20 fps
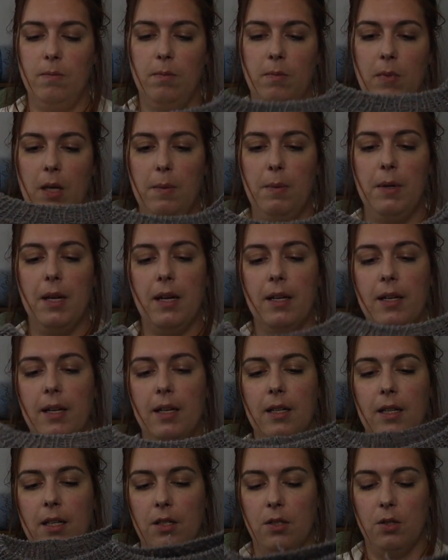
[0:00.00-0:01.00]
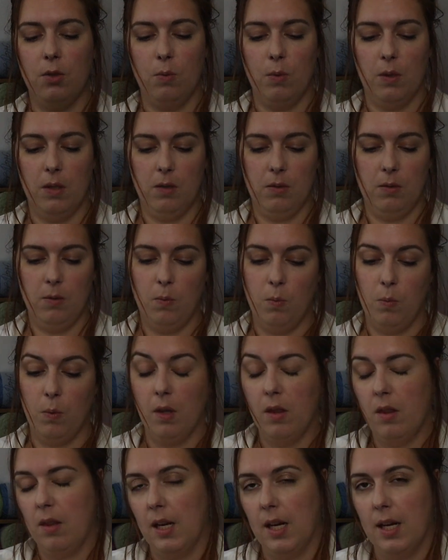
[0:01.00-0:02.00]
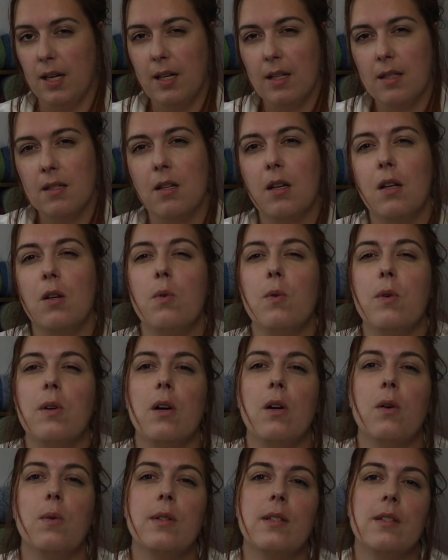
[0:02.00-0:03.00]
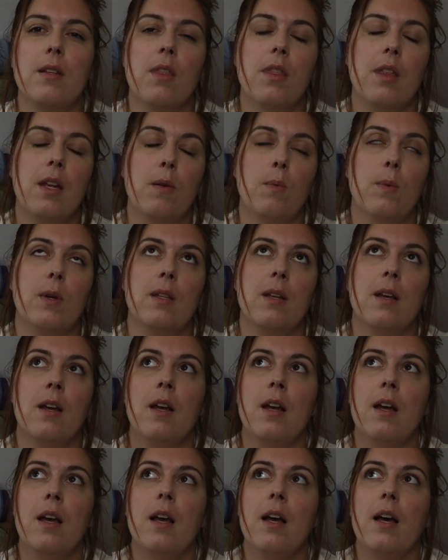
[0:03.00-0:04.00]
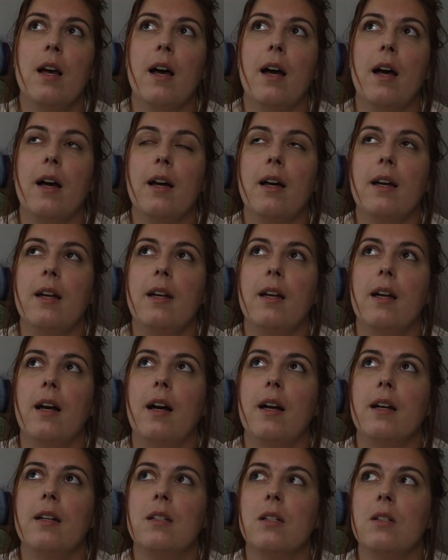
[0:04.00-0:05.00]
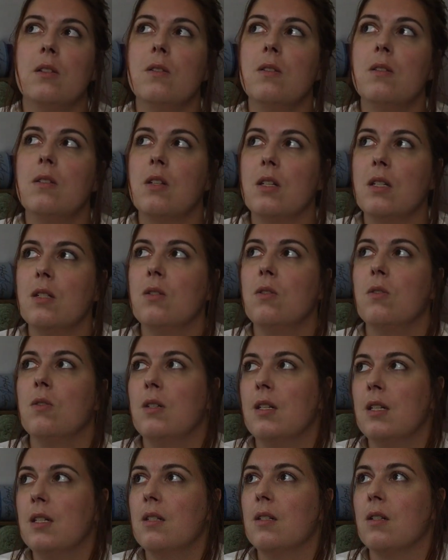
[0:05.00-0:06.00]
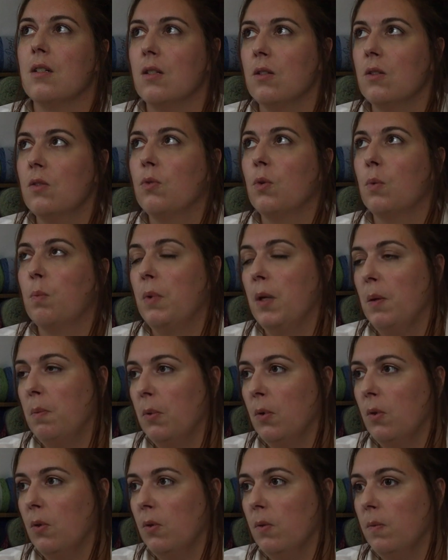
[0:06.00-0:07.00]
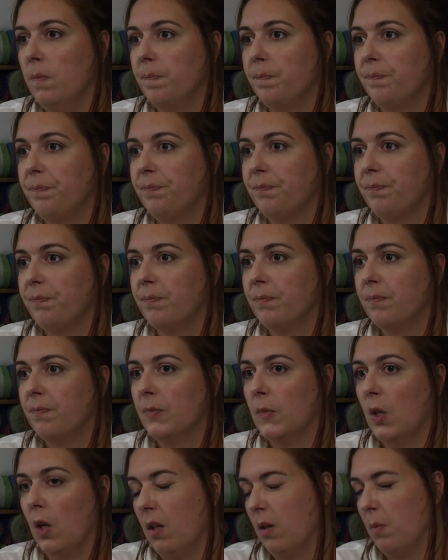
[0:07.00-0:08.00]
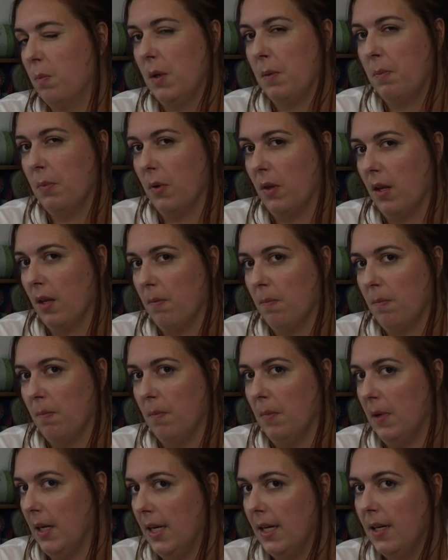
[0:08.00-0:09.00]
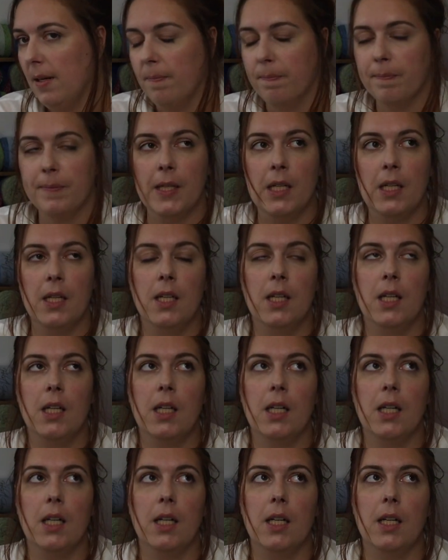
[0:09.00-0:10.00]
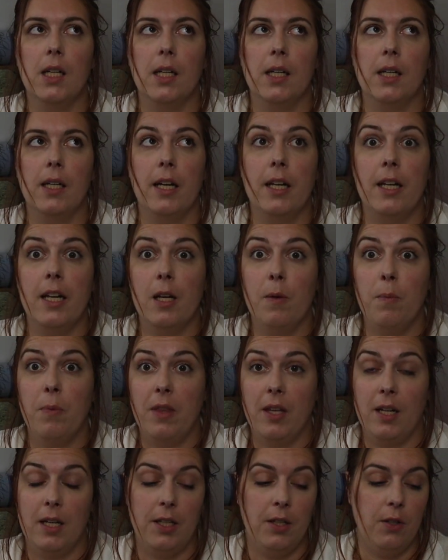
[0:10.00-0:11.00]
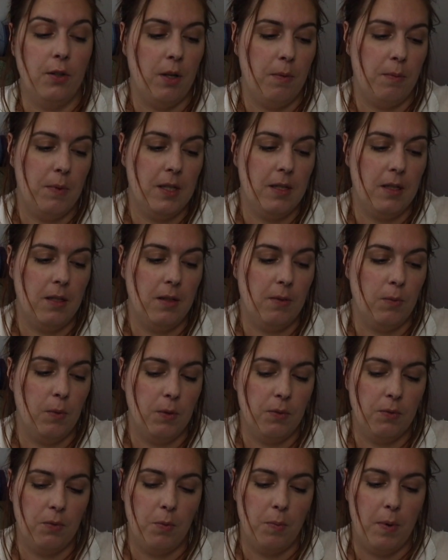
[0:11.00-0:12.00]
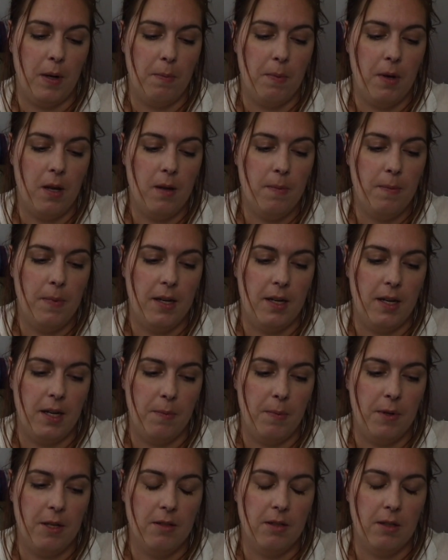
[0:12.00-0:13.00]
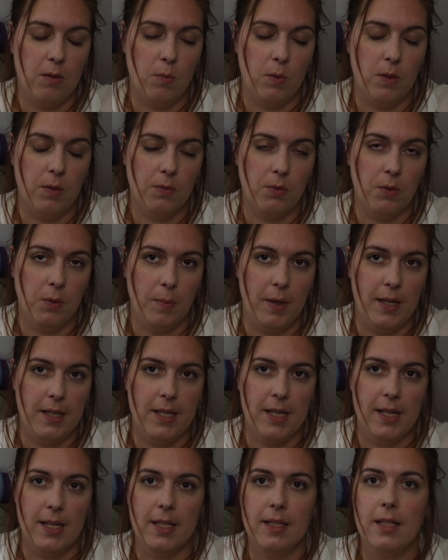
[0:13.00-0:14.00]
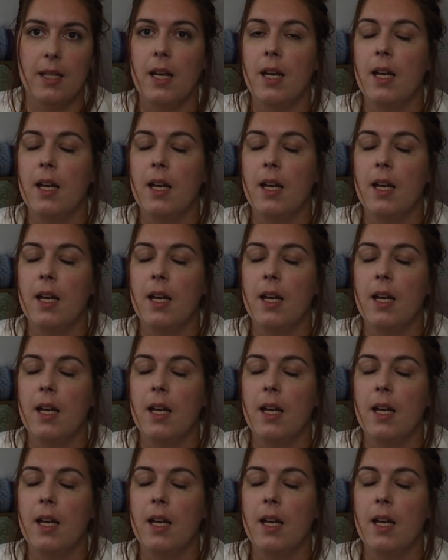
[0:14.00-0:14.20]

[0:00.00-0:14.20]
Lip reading: maybe I can knit you one day. That's always a thing with, I don't tend to knit a lot for people, other people than me. And now I'm telling you, I'm knitting one for my mom and I'm knitting one for my dad.